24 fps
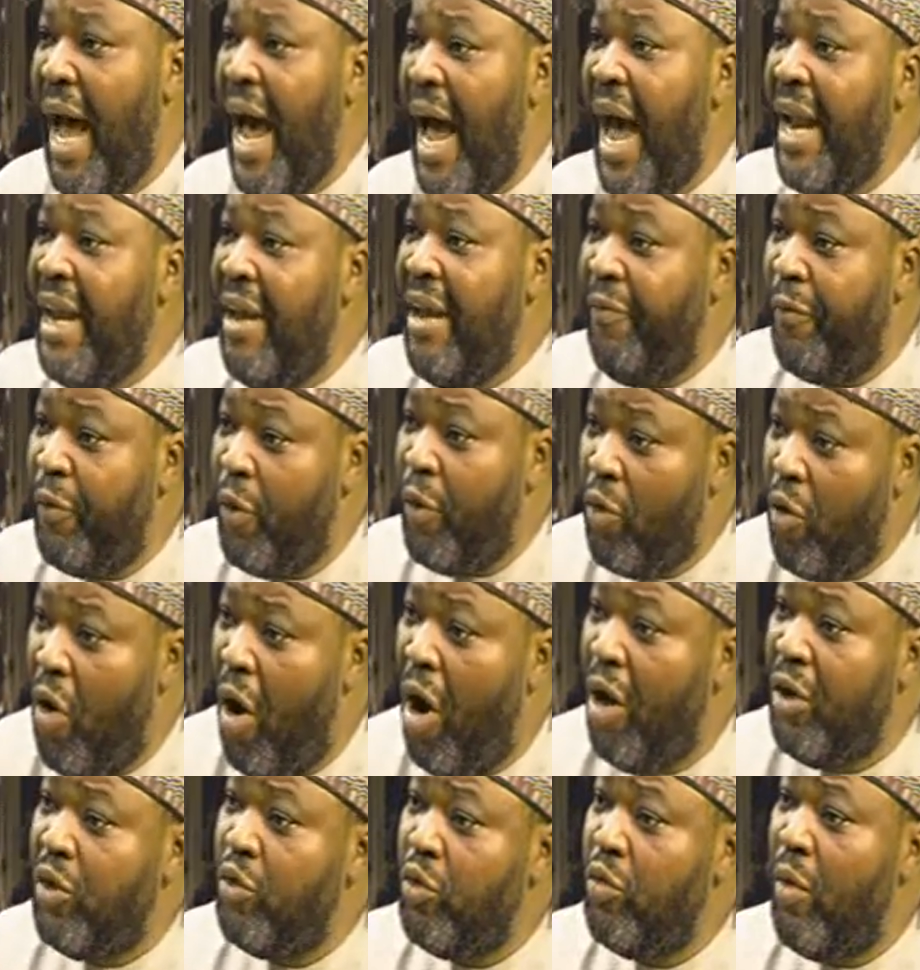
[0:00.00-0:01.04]
And if you
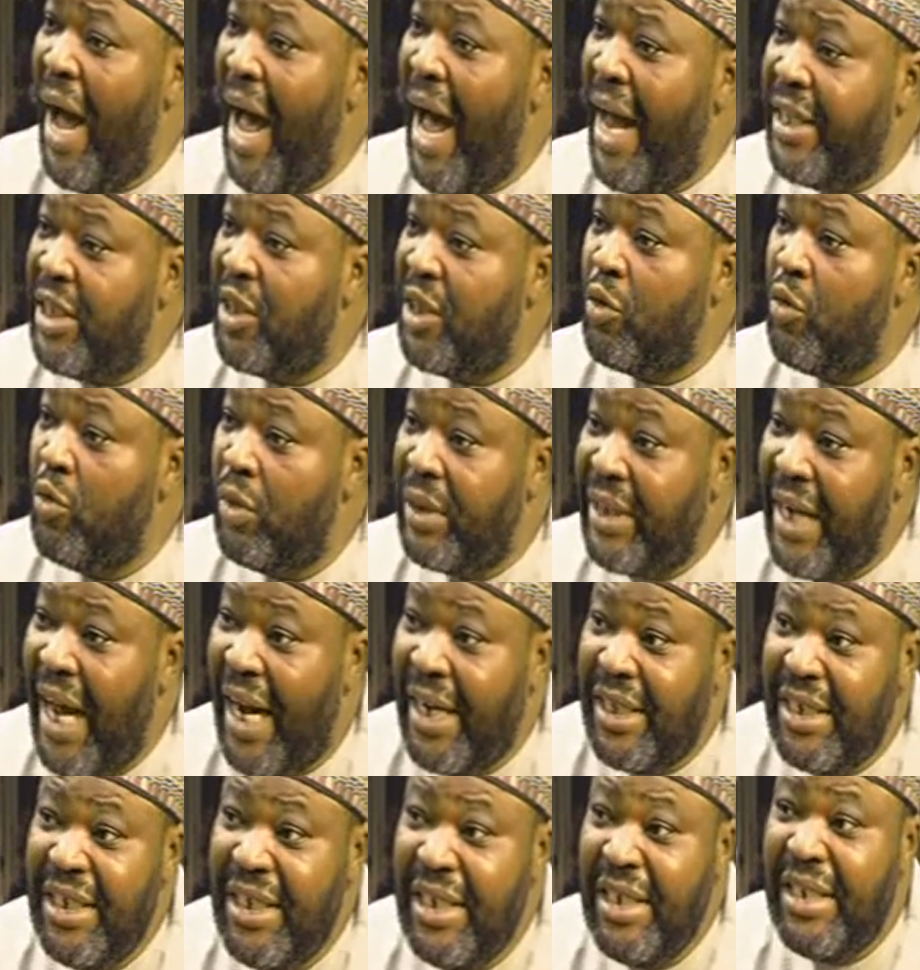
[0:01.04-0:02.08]
go to Article
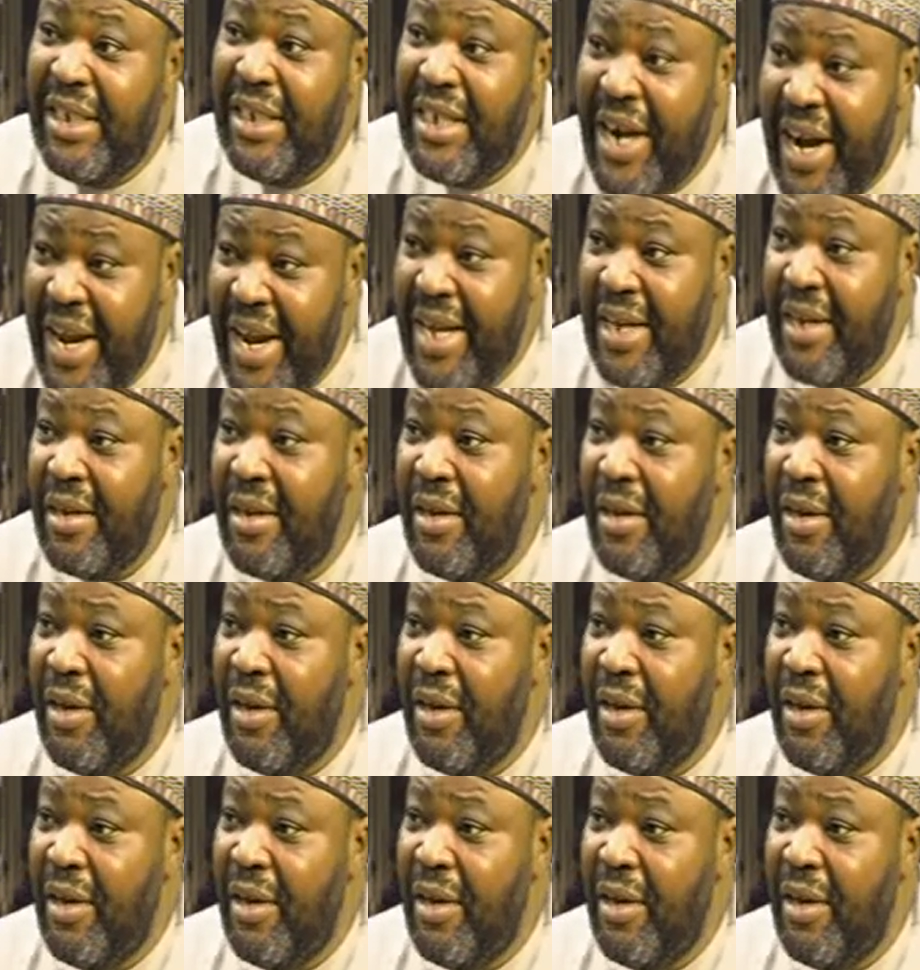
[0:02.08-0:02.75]
13.3,